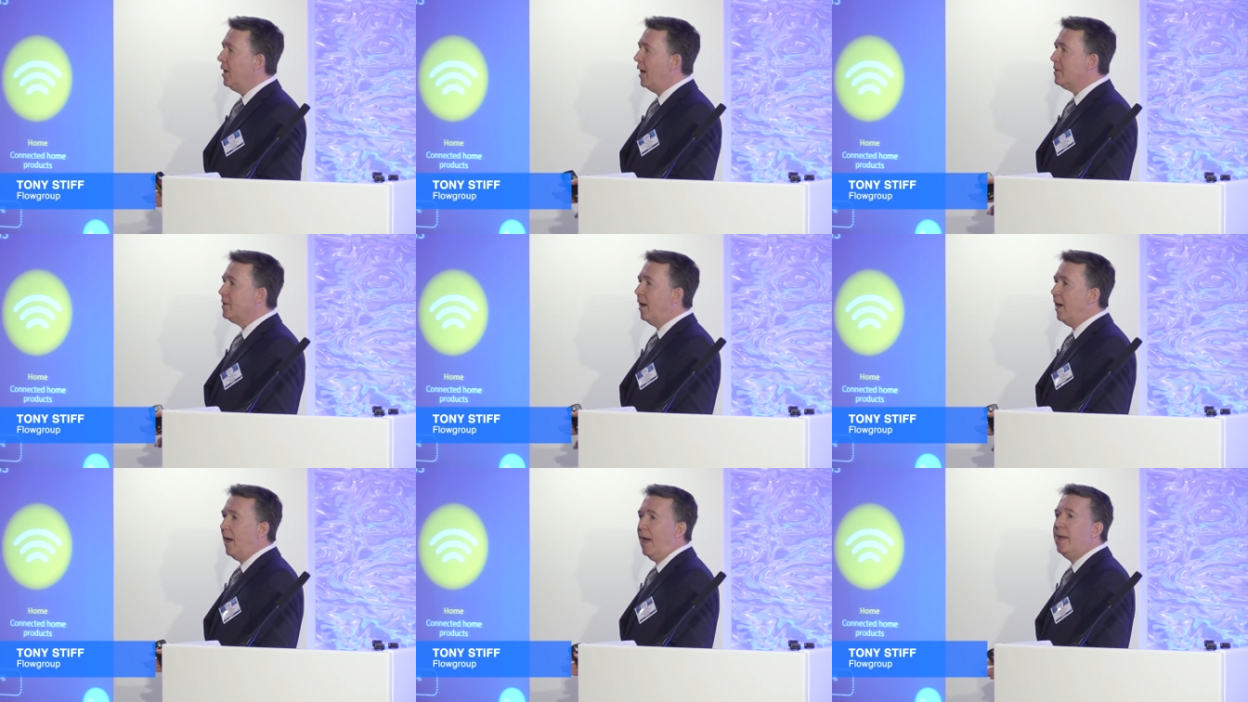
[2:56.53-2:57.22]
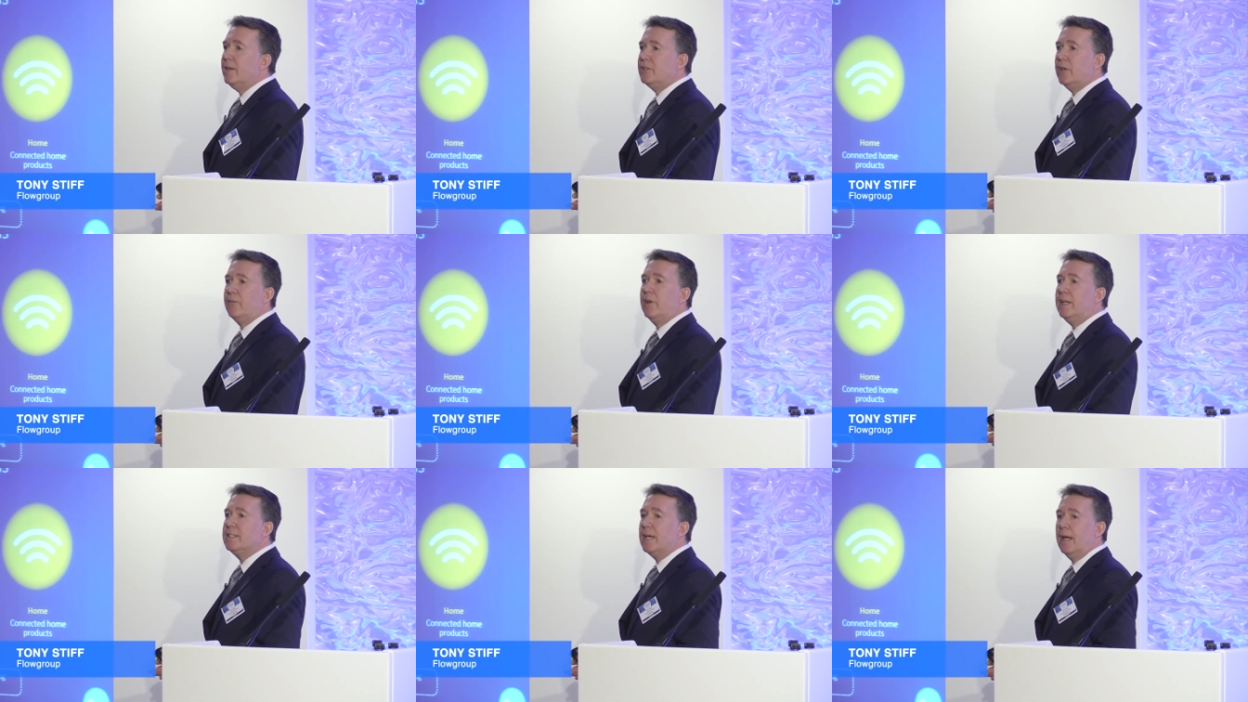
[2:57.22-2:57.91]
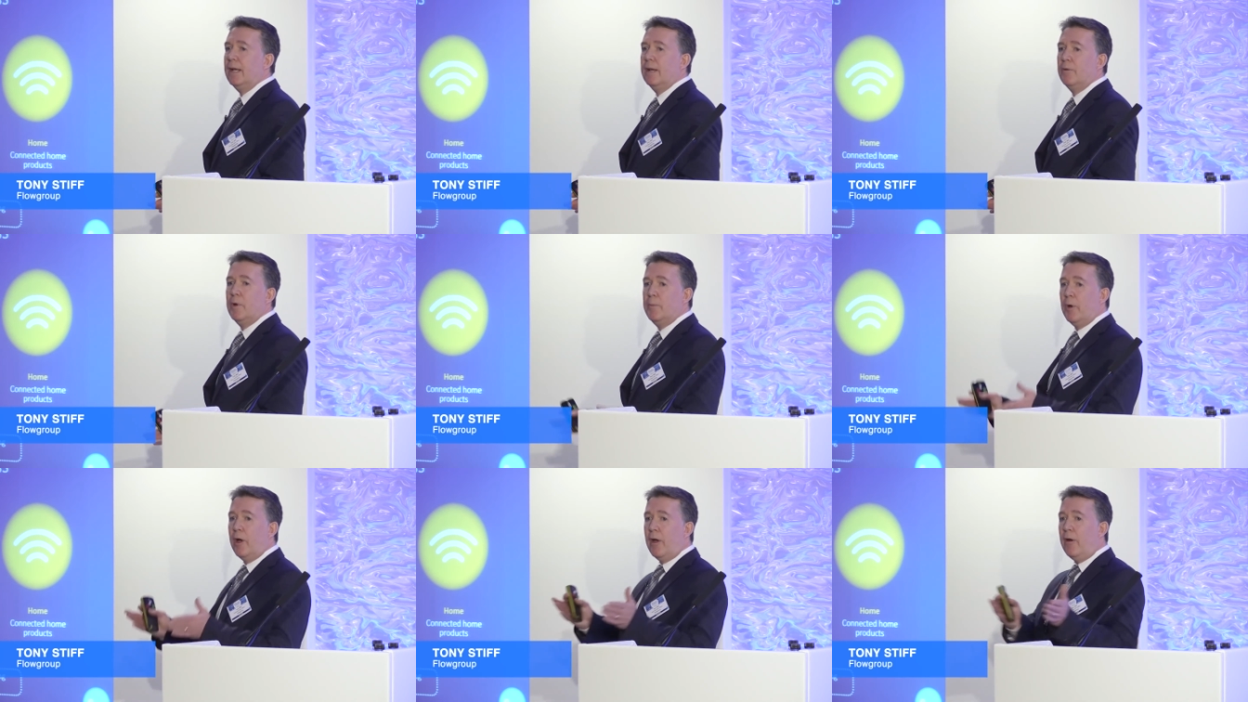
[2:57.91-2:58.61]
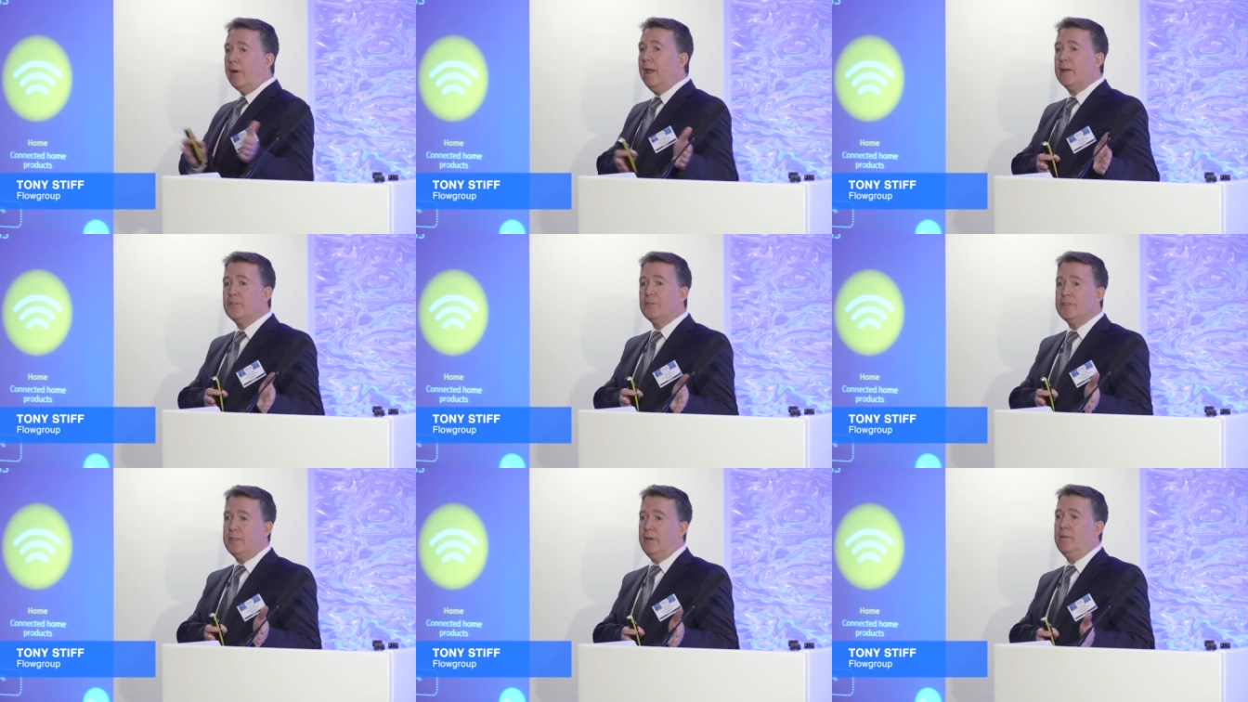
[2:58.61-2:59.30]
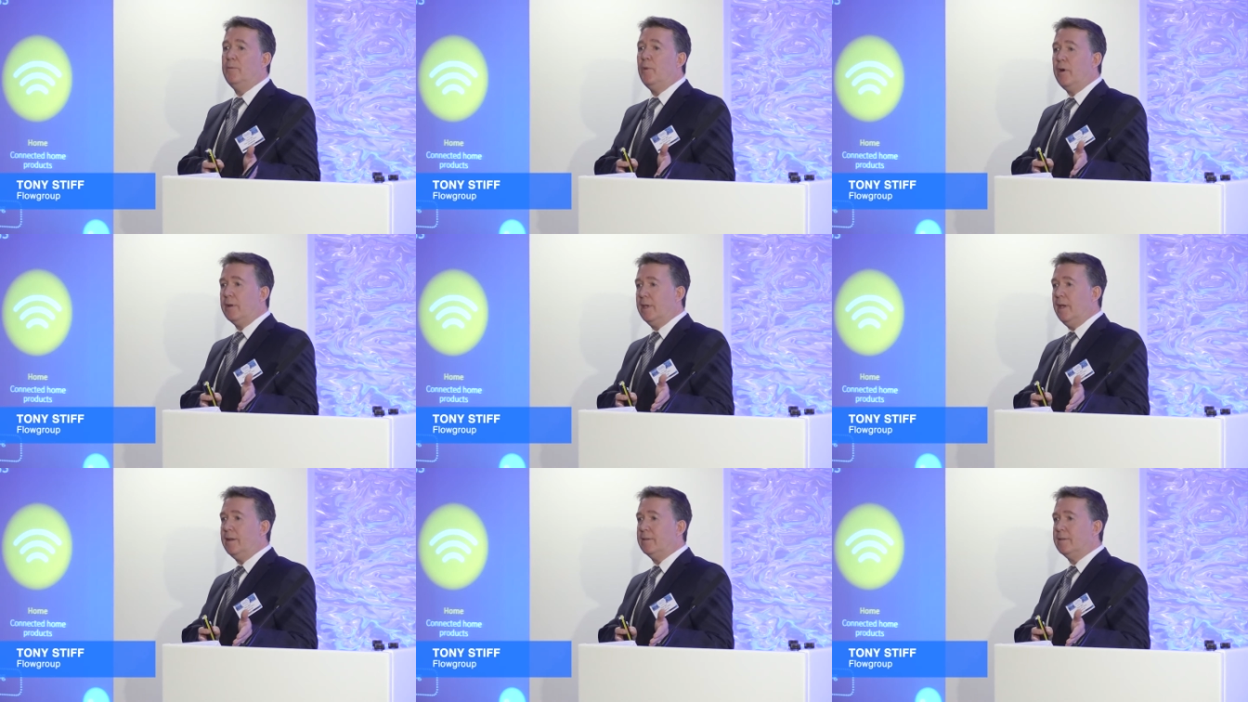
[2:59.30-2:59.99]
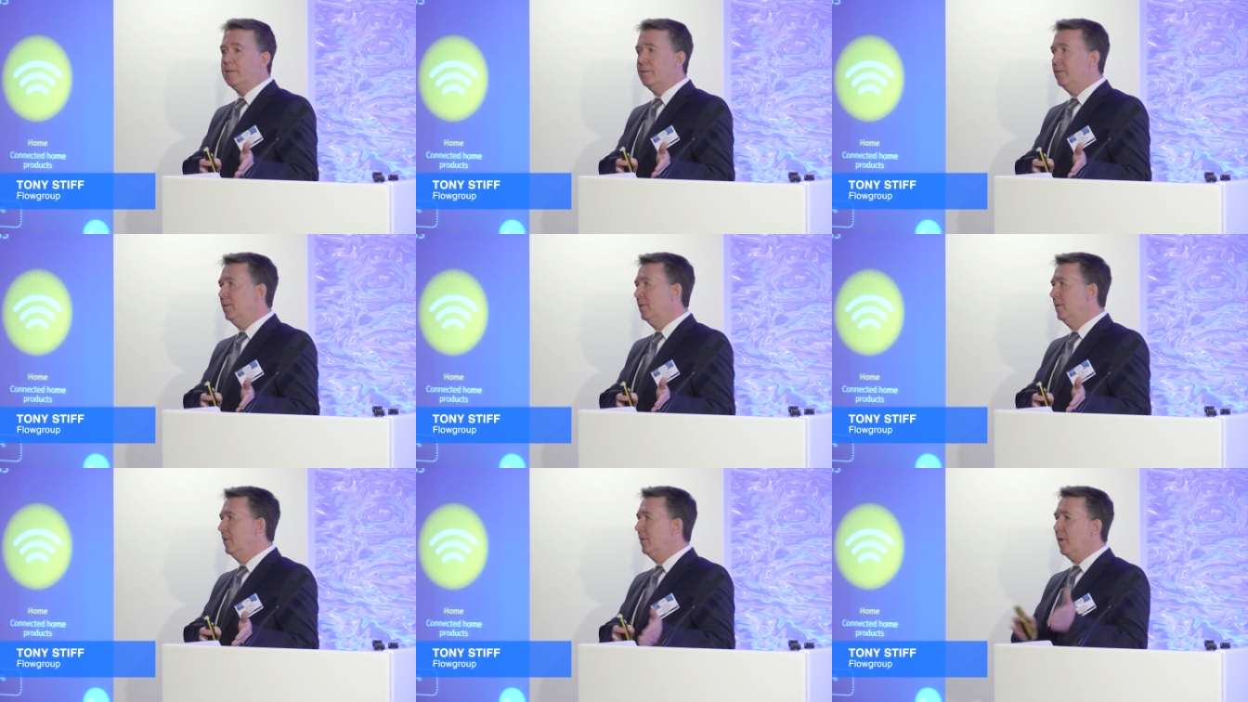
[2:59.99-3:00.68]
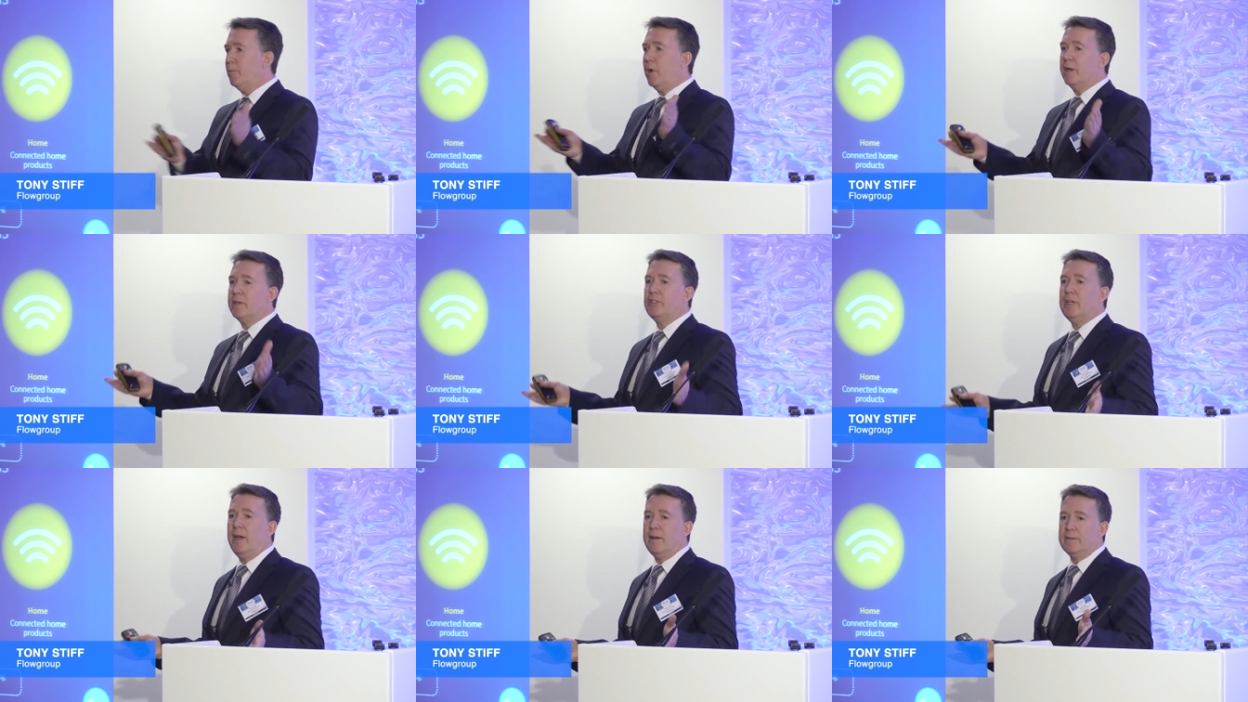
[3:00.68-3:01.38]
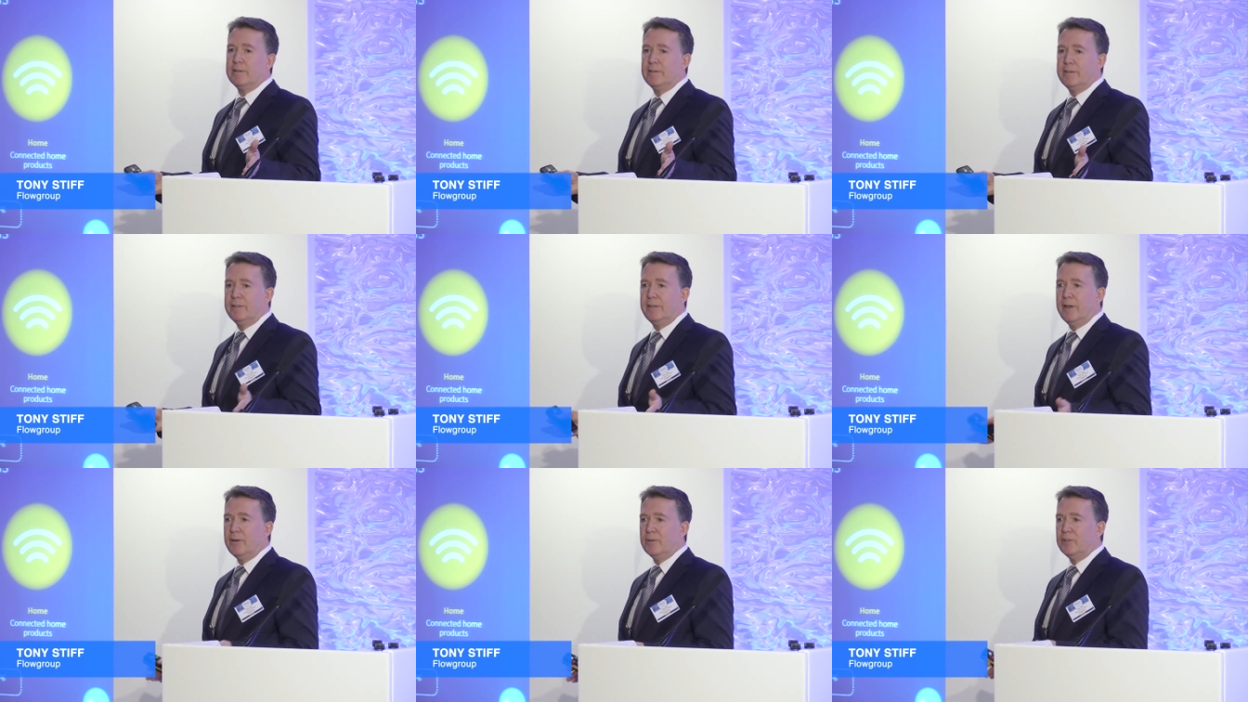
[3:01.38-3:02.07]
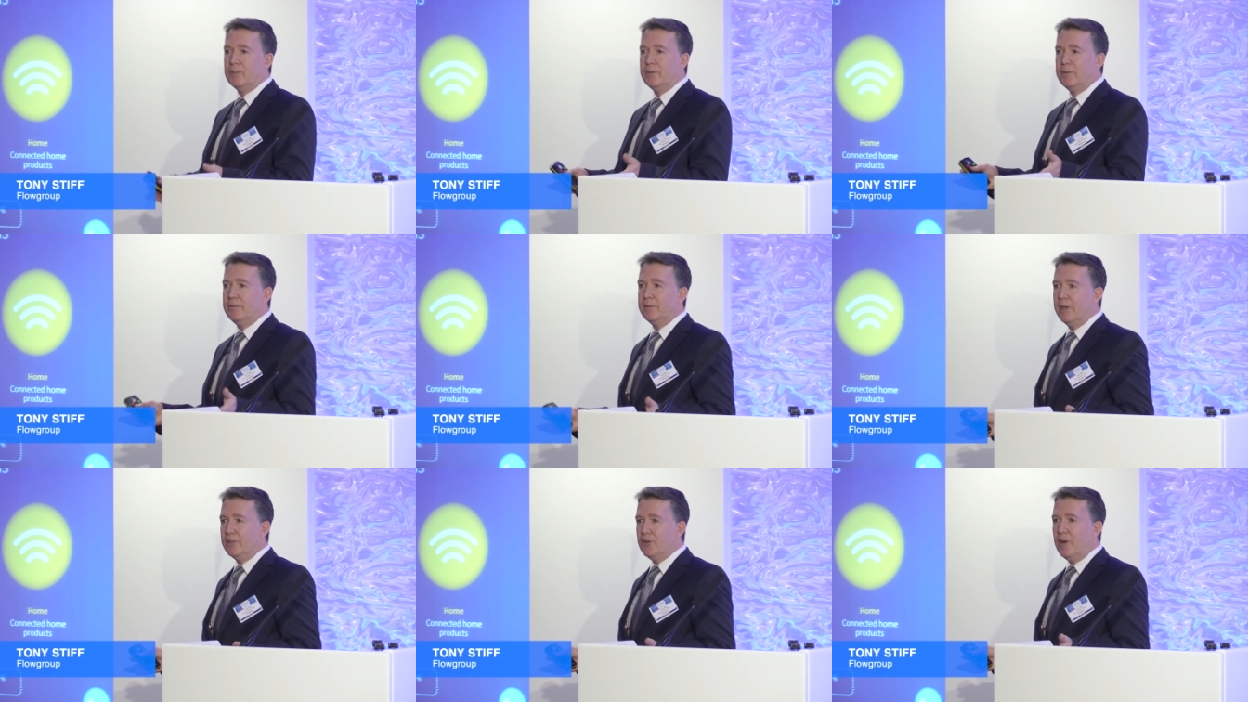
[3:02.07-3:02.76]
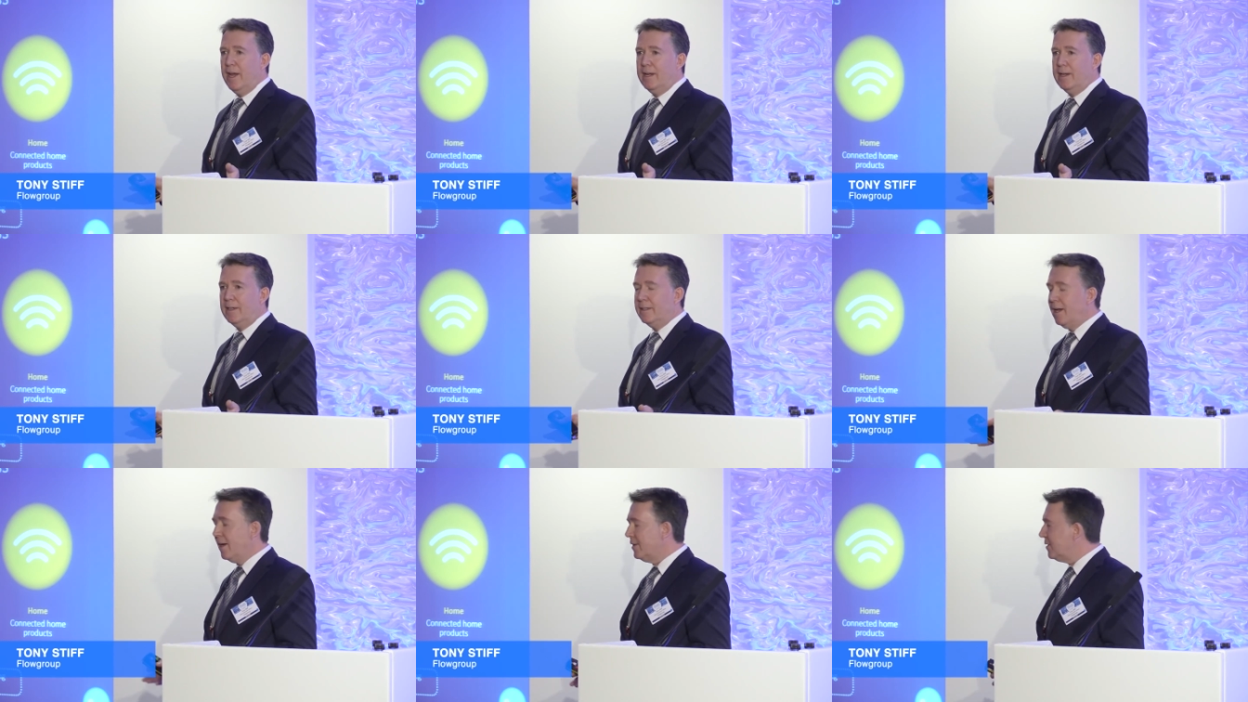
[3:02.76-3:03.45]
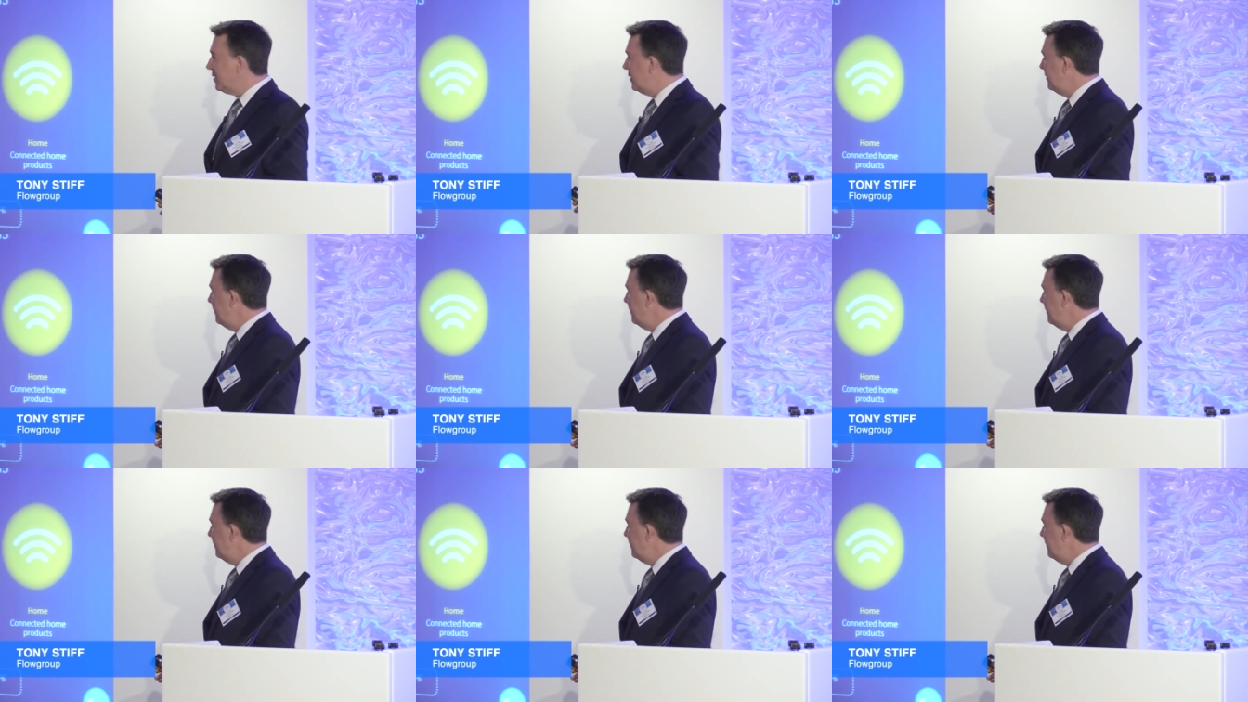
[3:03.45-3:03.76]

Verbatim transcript: As an energy retailer, we buy our electricity on the market, like buying shares. You go to a trading desk,